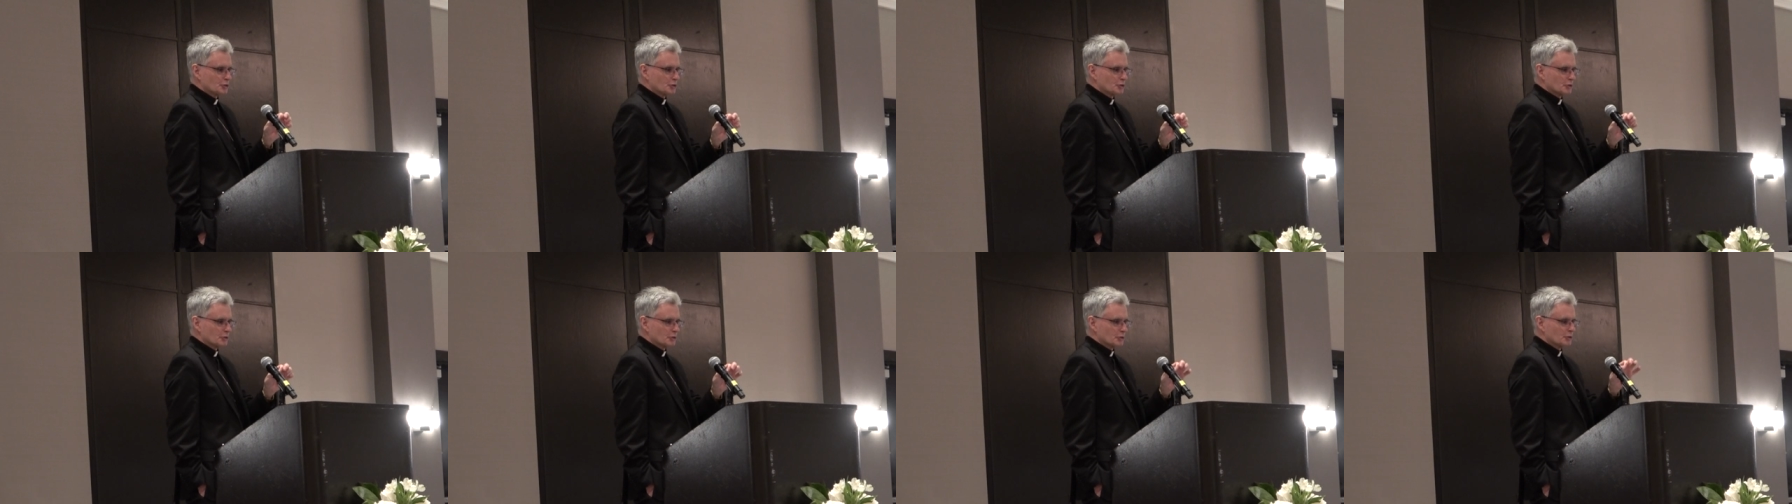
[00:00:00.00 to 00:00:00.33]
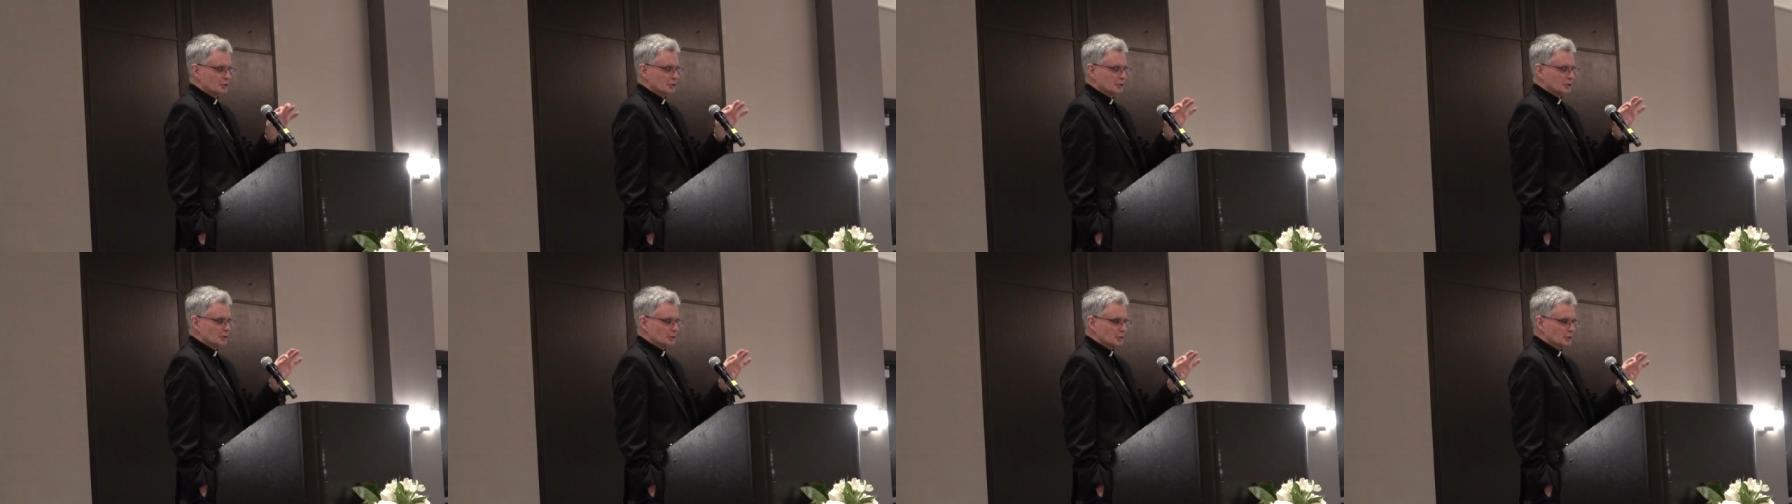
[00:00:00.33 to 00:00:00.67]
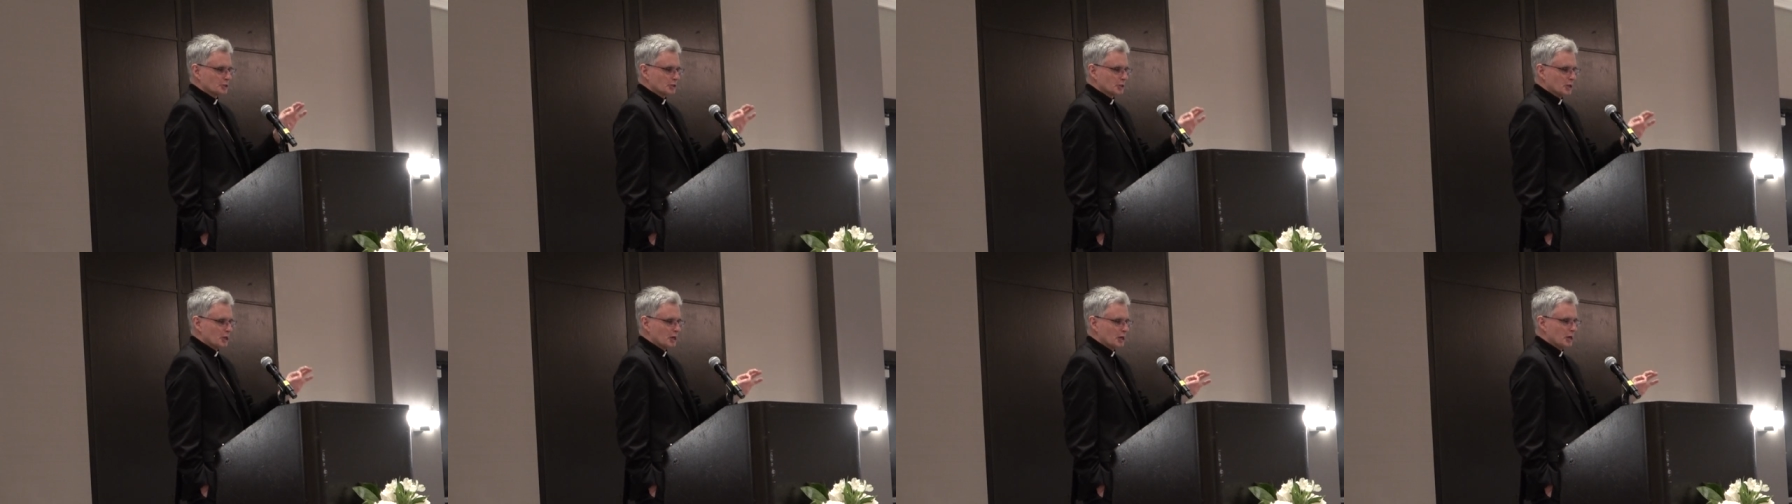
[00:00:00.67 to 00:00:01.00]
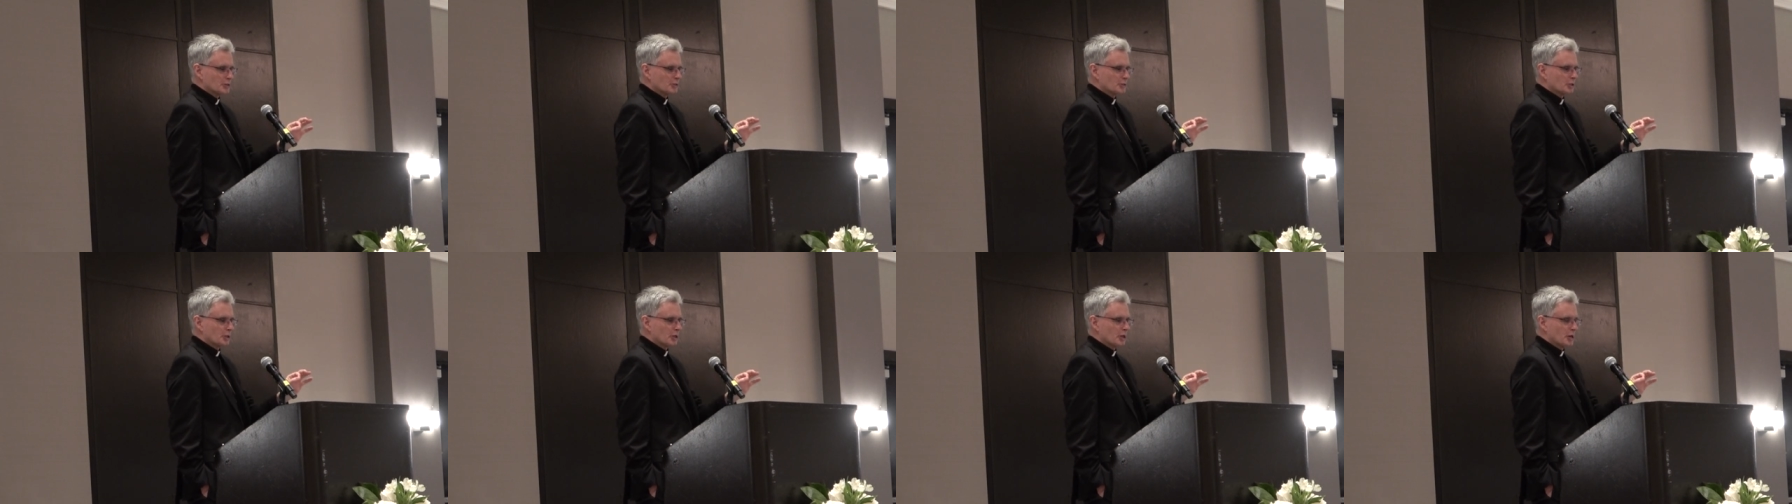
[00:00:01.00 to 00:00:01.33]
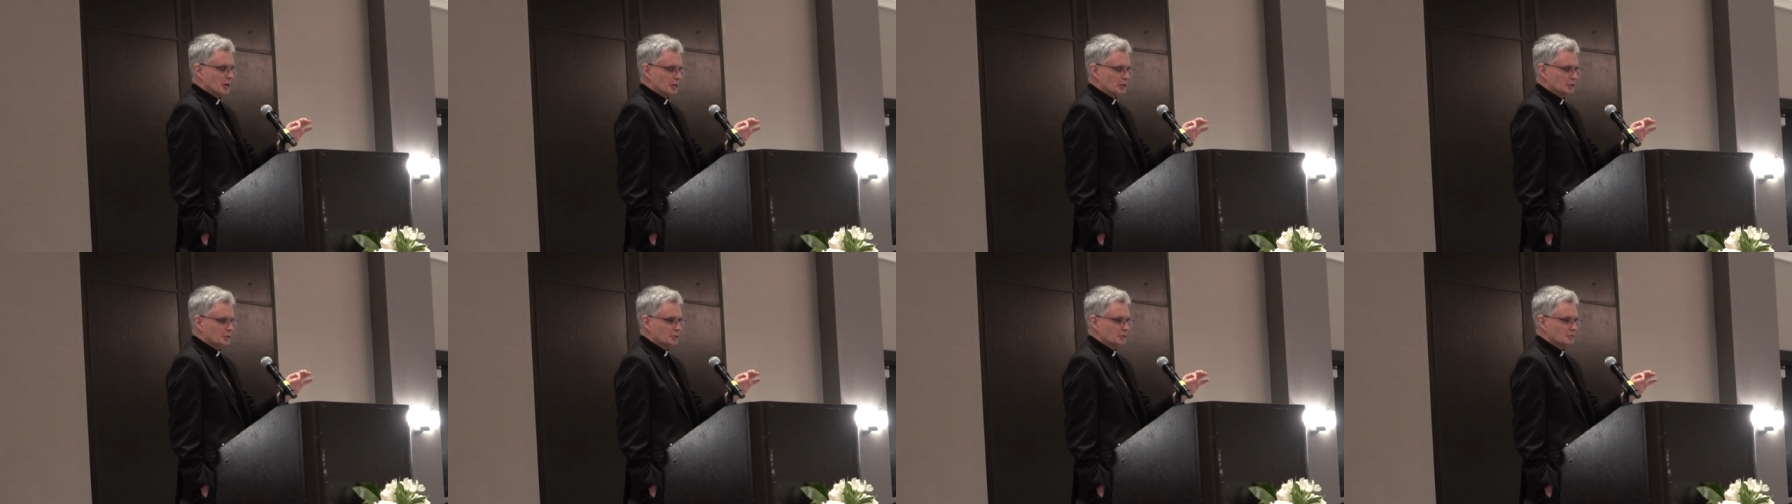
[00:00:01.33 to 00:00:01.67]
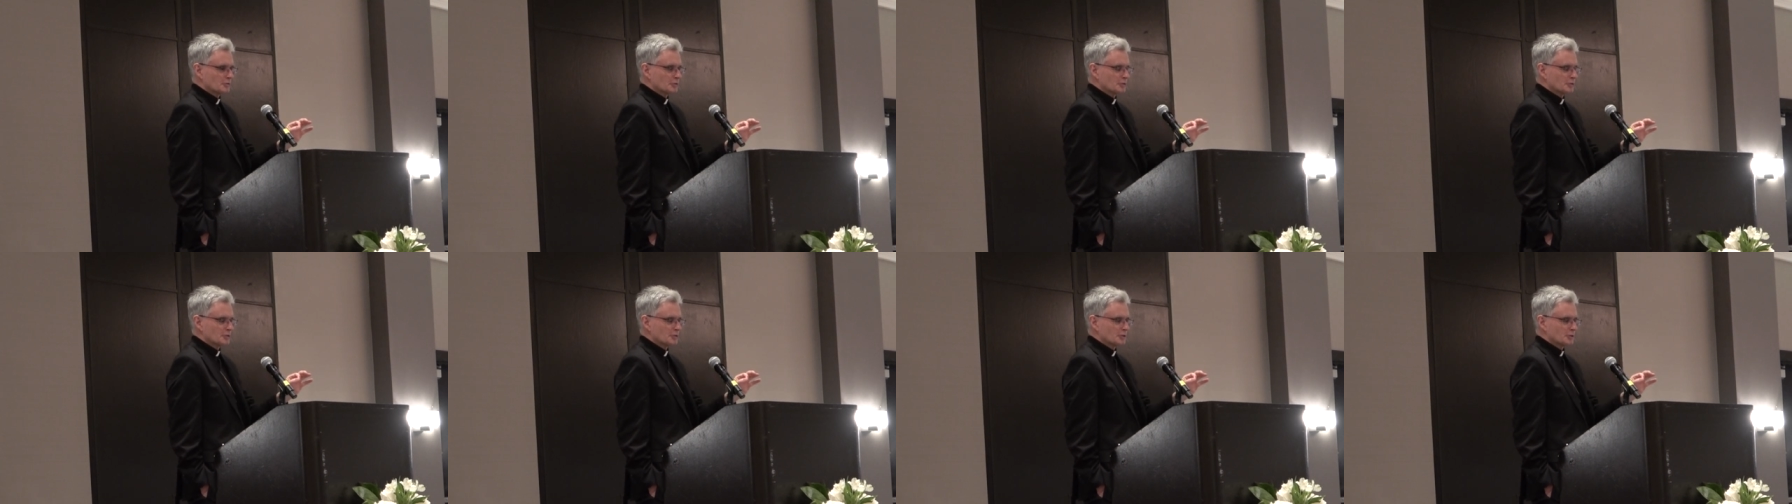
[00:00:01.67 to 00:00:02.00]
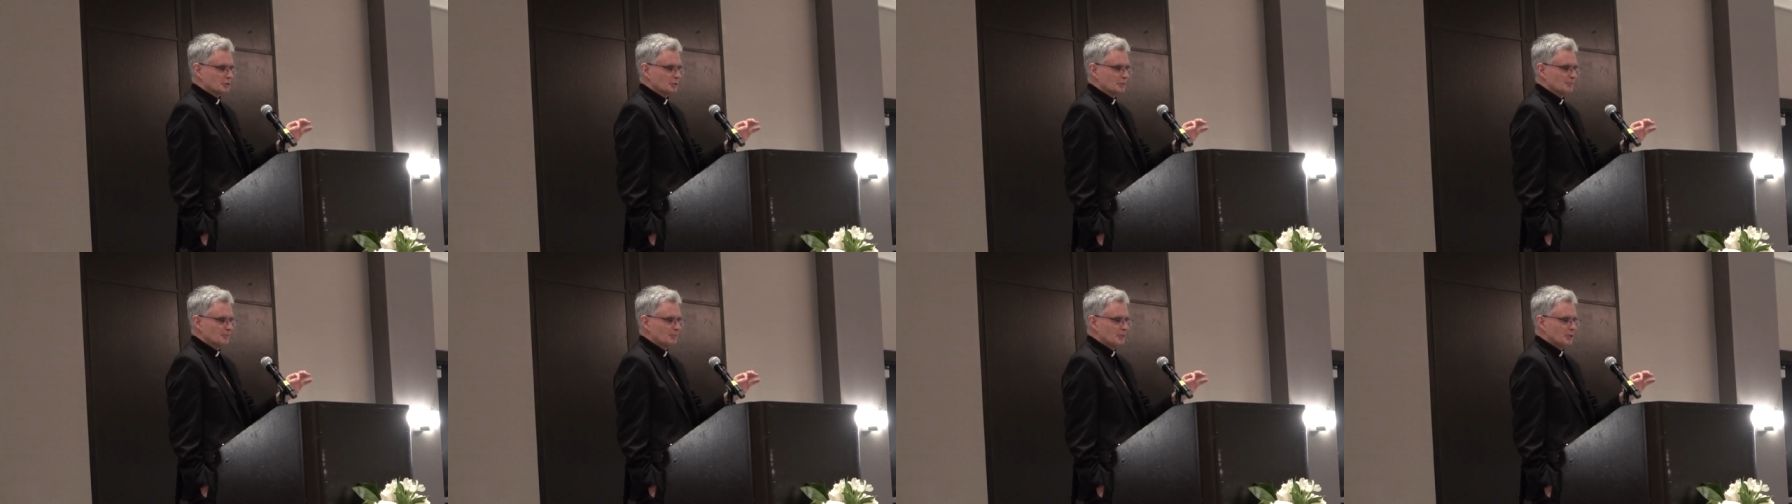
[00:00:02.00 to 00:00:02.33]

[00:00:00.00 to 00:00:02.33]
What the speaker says: church that has caused controversy